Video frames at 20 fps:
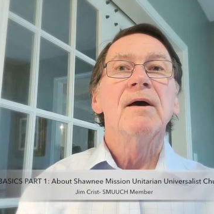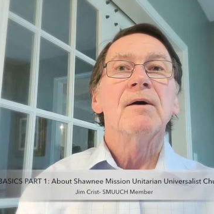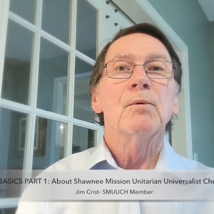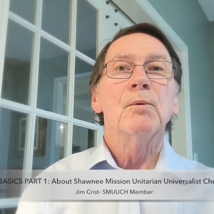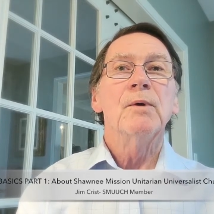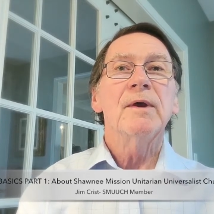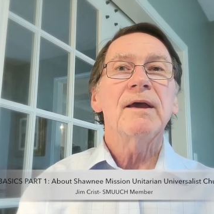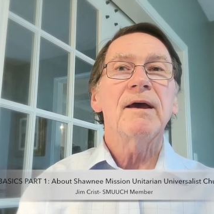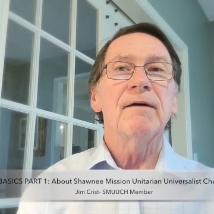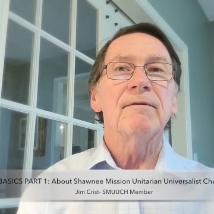
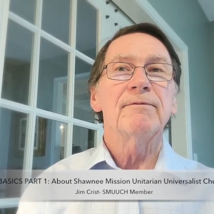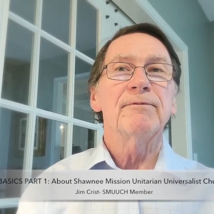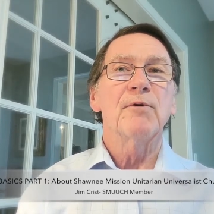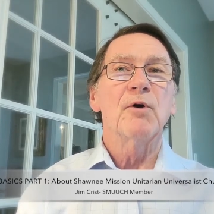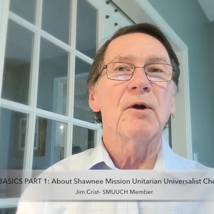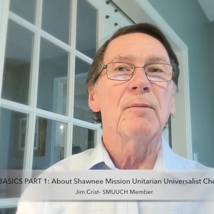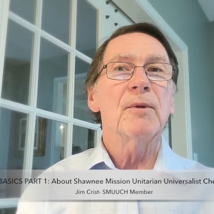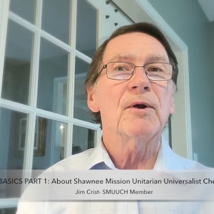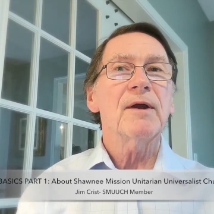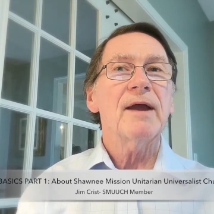We have
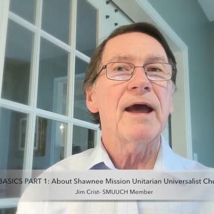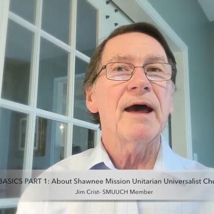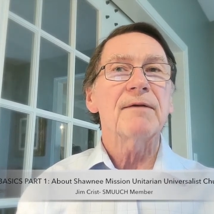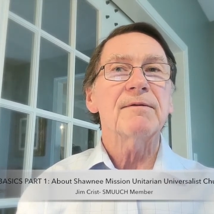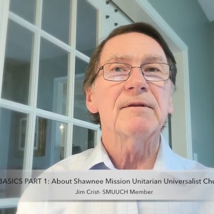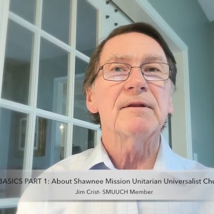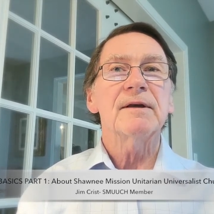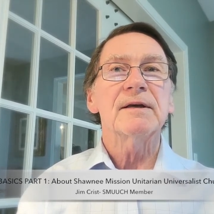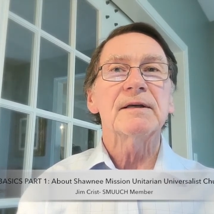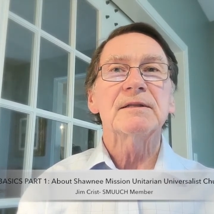former
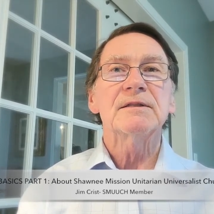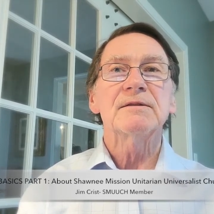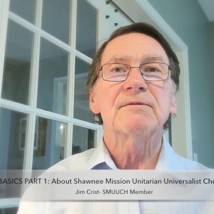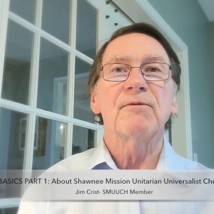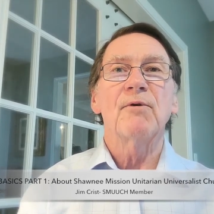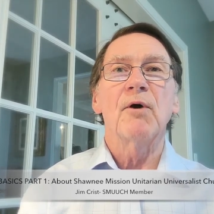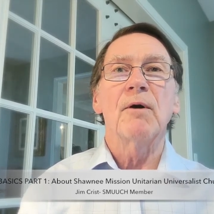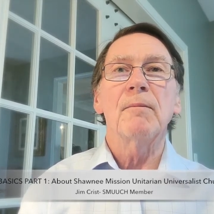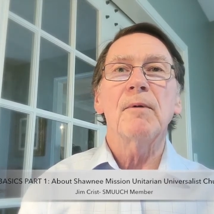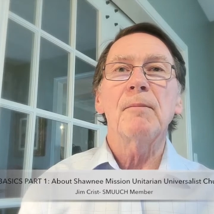Catholics,
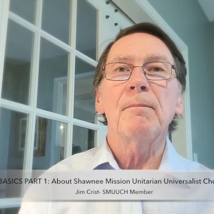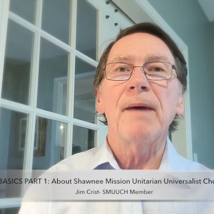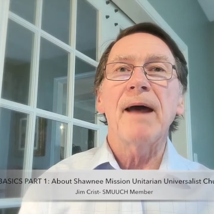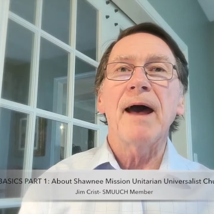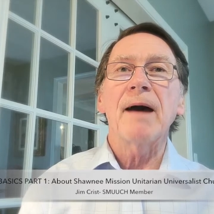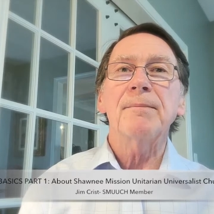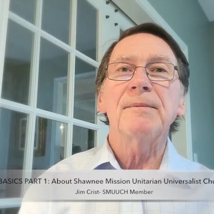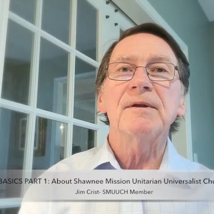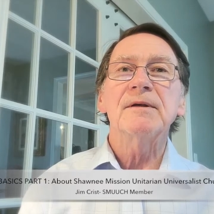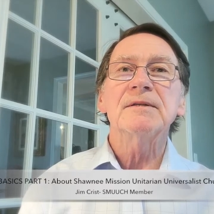former
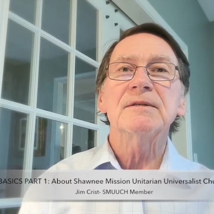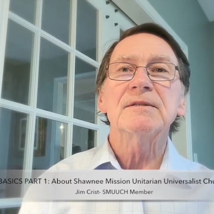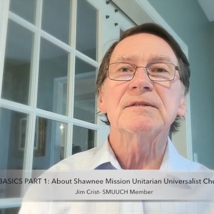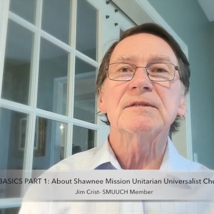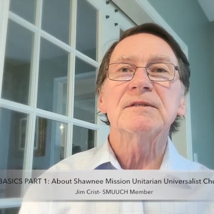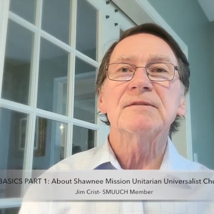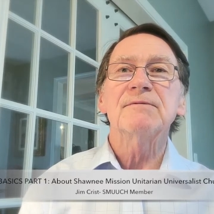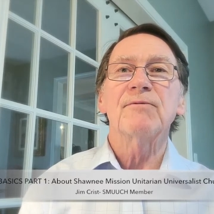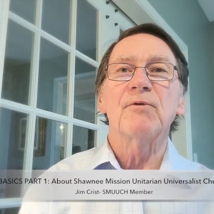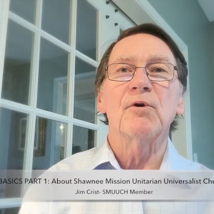
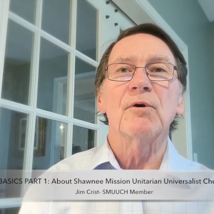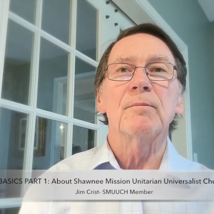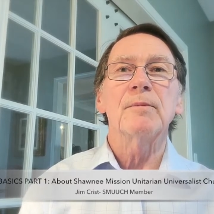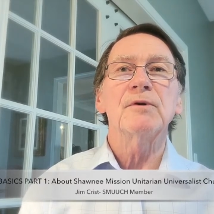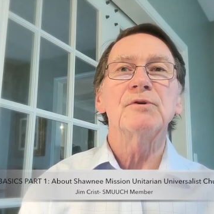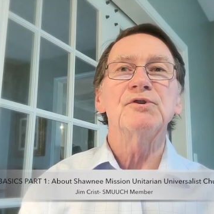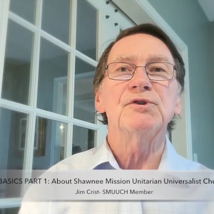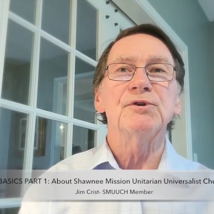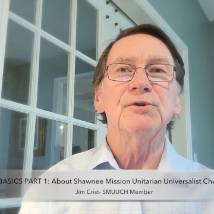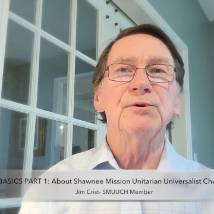Baptists,
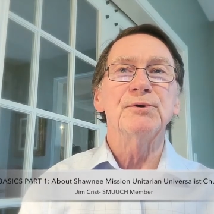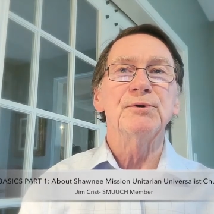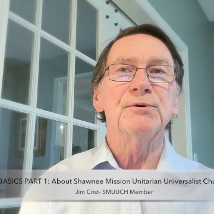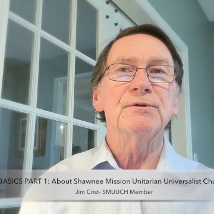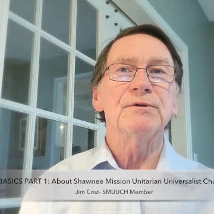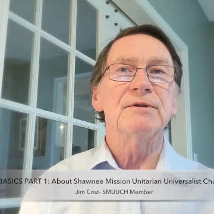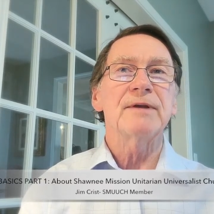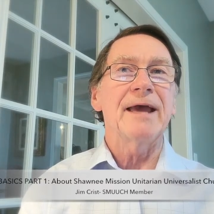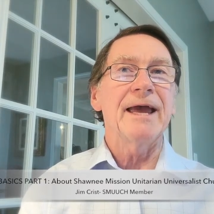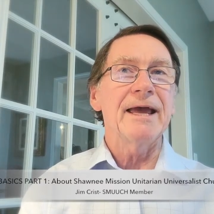former
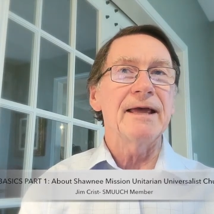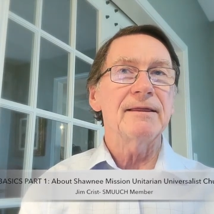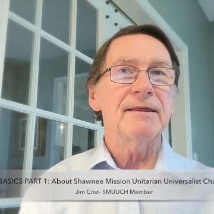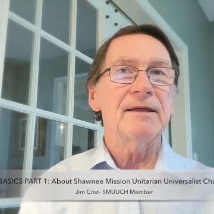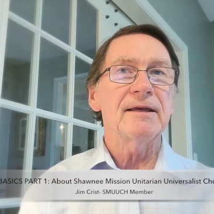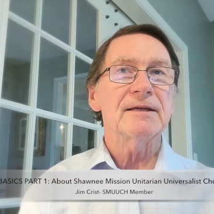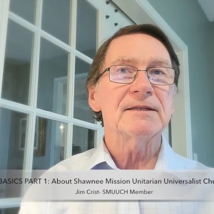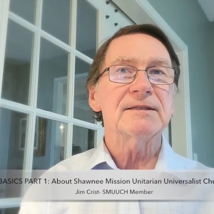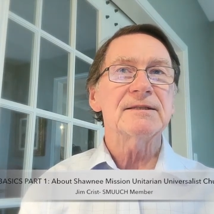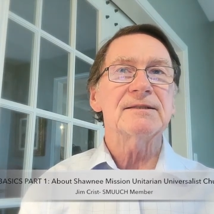Jews,
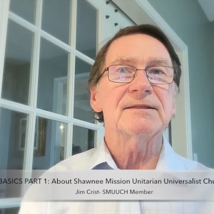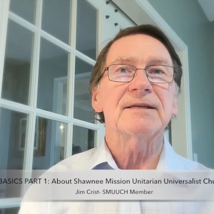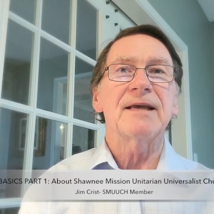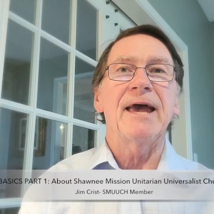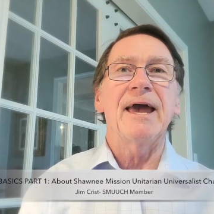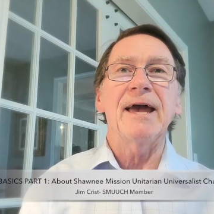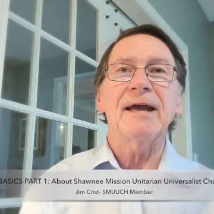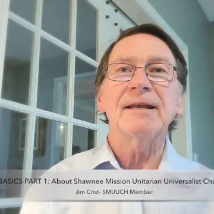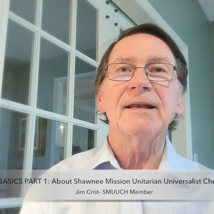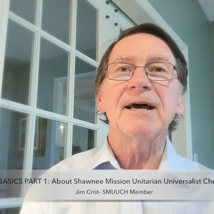atheists,
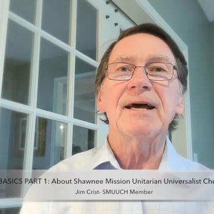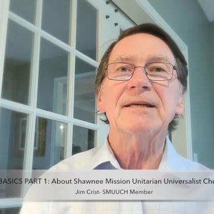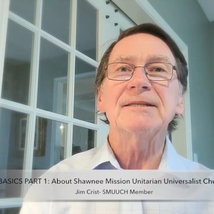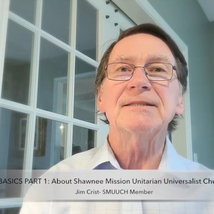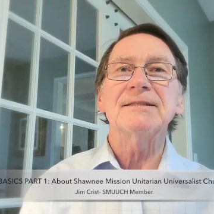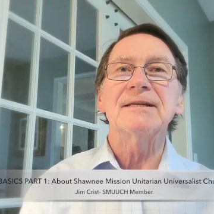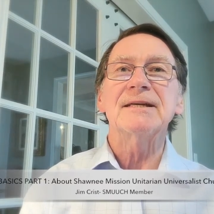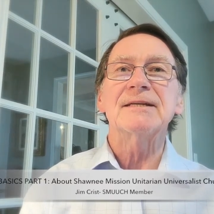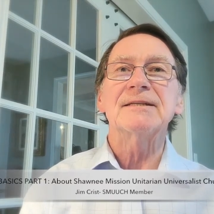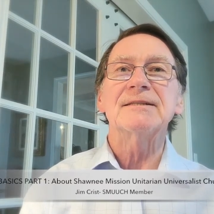
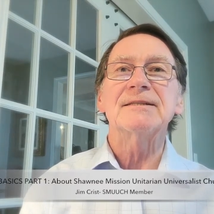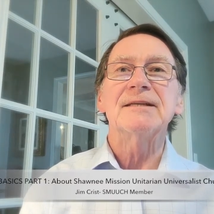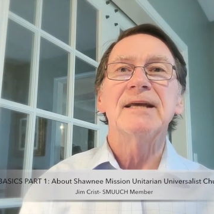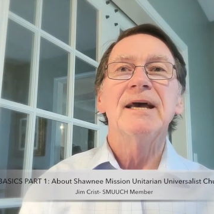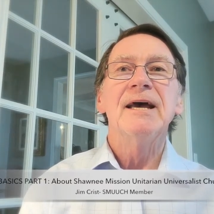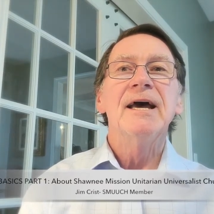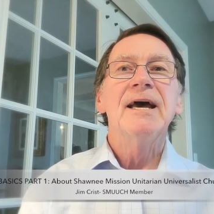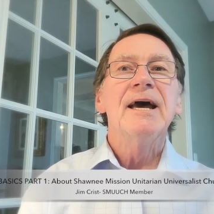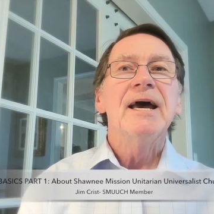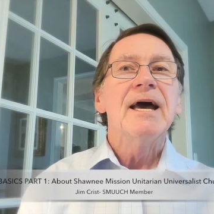agnostics,
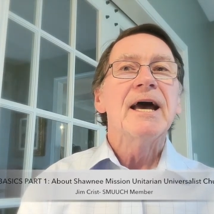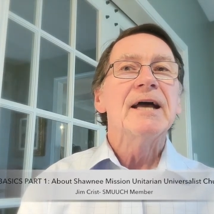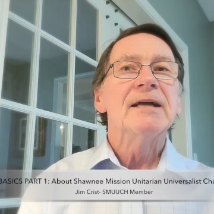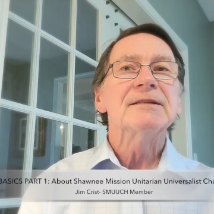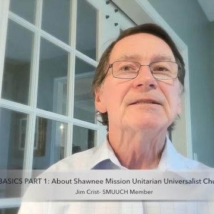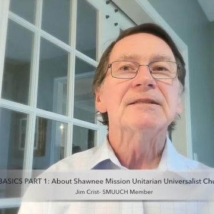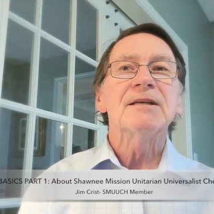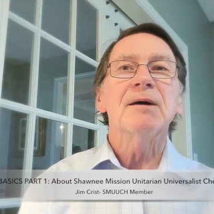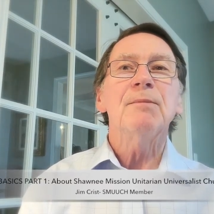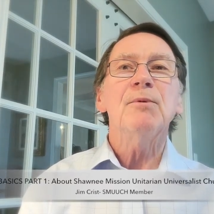
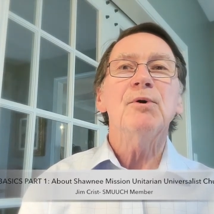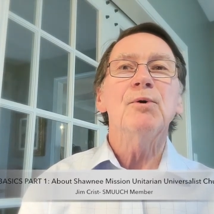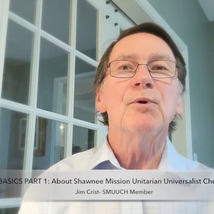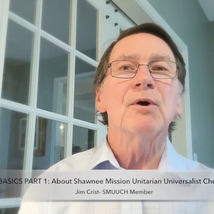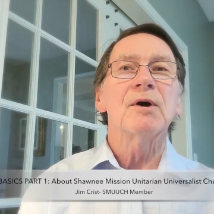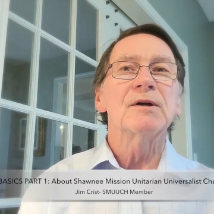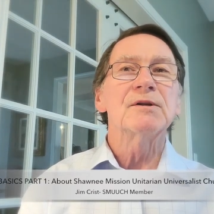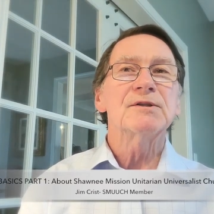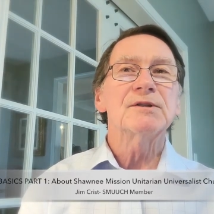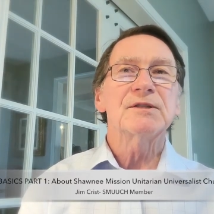and some who
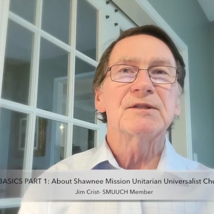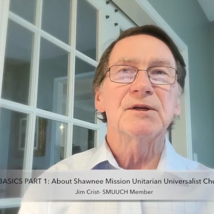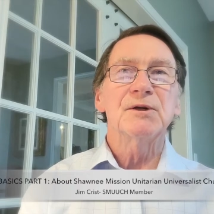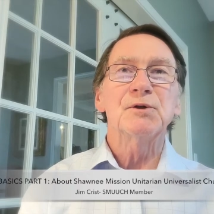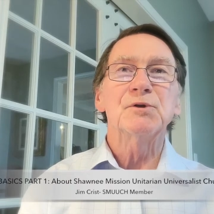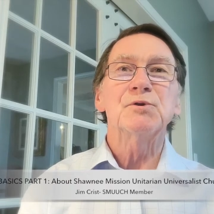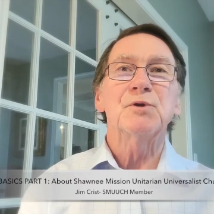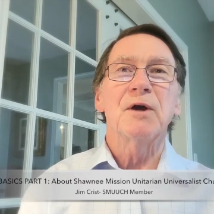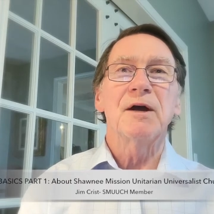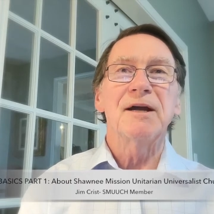are
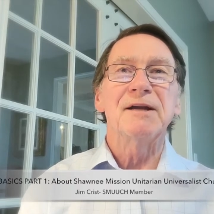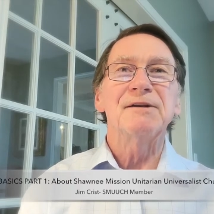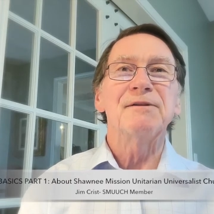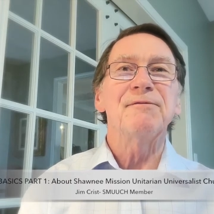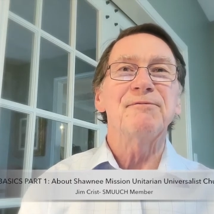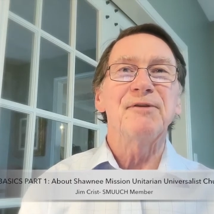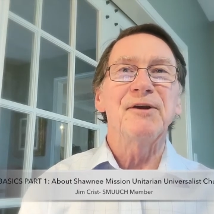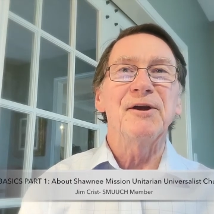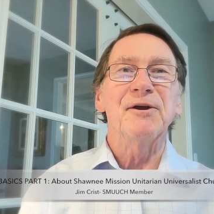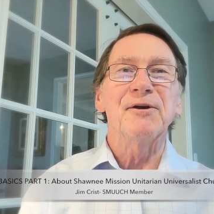still trying to
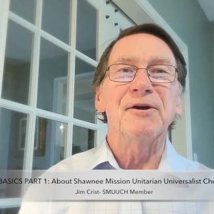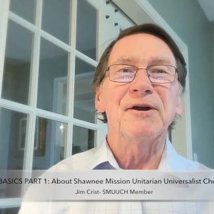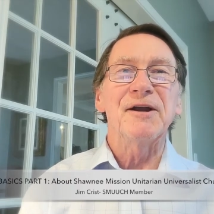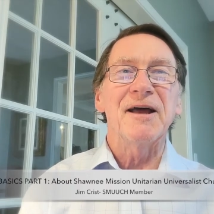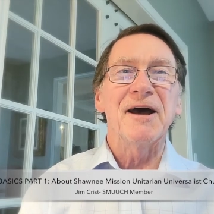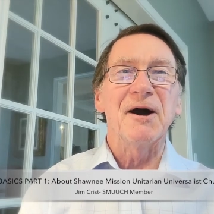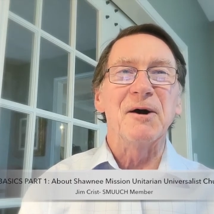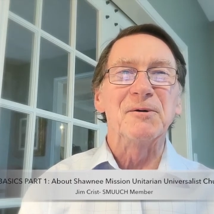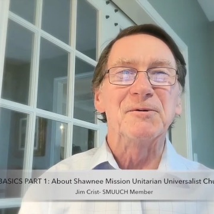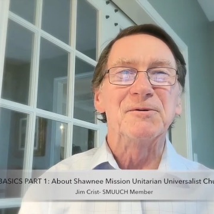figure it
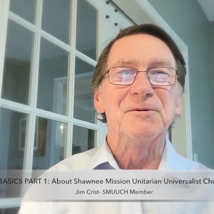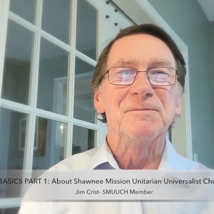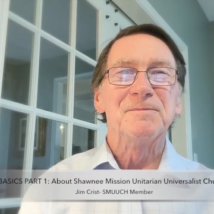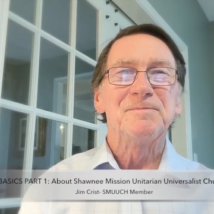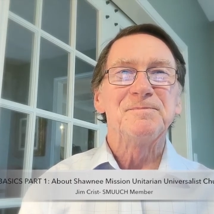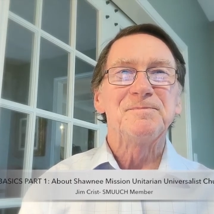out.